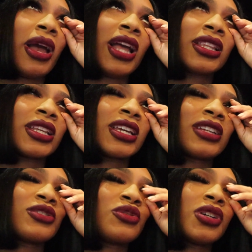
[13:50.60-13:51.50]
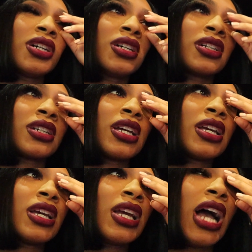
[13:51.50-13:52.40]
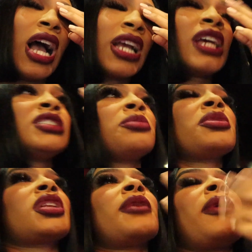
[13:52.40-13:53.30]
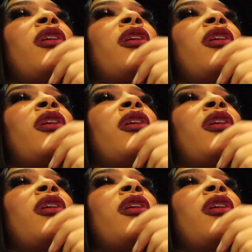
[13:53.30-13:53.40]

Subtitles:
I'm gonna have to get drunk. I can't sleep in the club.